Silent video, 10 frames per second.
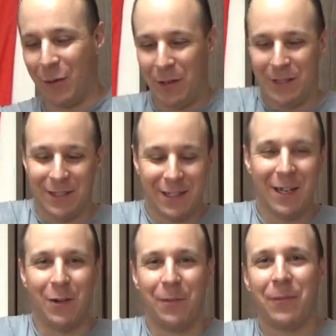course.
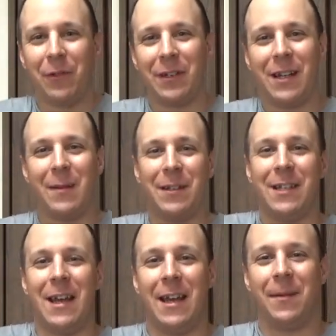So, what we're talking about
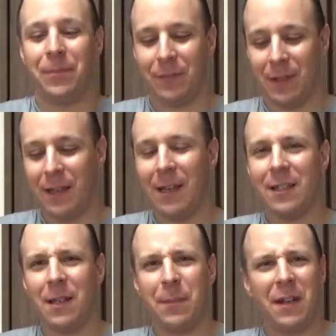today
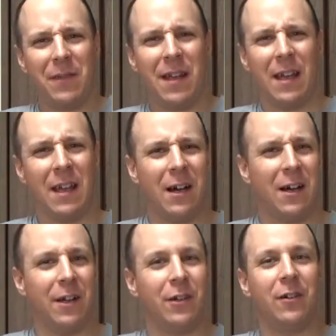is a bit of a
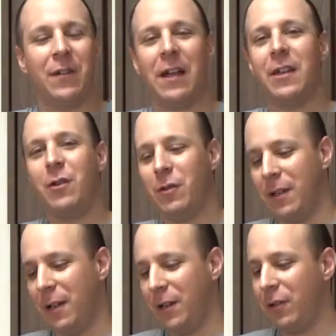undervalued
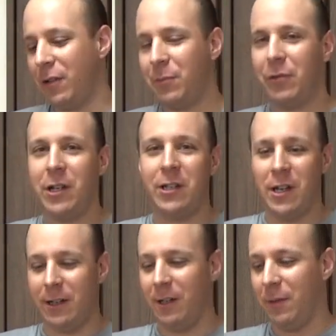and
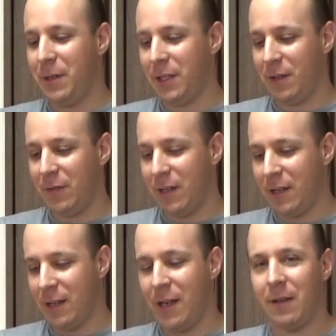underappreciated little piece of
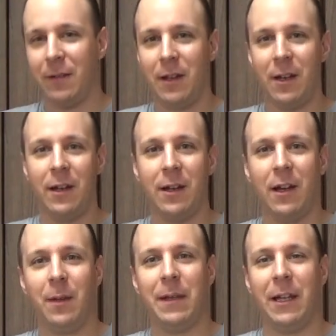kit.
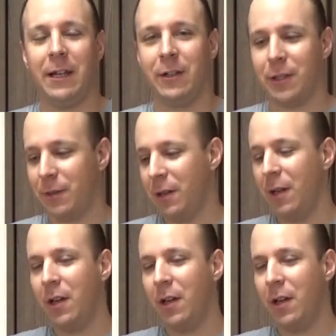Helmet liners,